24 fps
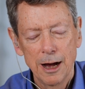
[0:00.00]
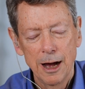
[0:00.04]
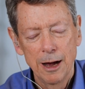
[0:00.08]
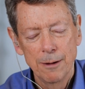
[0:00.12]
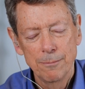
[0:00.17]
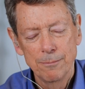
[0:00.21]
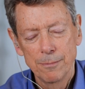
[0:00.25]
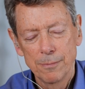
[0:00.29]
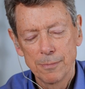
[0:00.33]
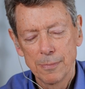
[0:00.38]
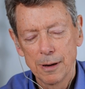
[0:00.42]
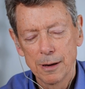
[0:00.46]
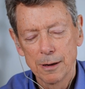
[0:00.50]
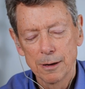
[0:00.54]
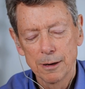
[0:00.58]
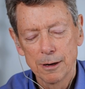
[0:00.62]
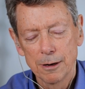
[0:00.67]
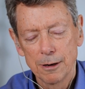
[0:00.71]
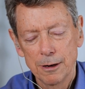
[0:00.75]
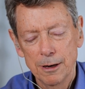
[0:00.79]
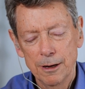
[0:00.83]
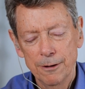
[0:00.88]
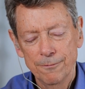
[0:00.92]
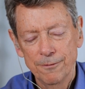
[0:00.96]
I'm
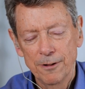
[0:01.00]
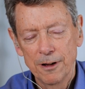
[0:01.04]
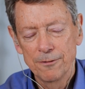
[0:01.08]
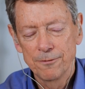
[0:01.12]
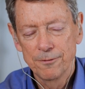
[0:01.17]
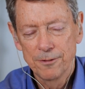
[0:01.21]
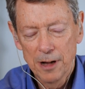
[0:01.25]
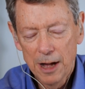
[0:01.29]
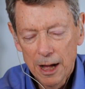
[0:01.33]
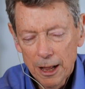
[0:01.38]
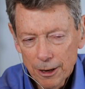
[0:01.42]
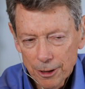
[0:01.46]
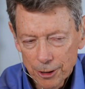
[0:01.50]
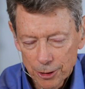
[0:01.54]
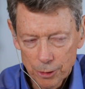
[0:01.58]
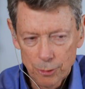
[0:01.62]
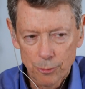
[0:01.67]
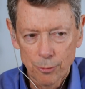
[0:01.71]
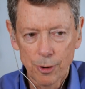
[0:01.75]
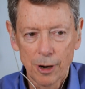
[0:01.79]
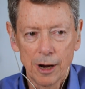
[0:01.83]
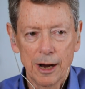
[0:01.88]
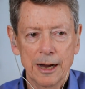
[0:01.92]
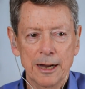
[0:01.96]
if I follow
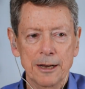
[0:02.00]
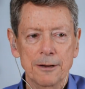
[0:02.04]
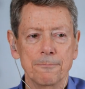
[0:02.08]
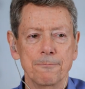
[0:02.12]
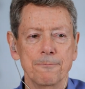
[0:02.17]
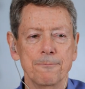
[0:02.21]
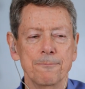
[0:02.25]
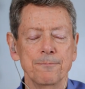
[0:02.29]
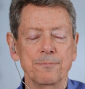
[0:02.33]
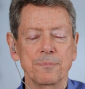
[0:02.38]
you right,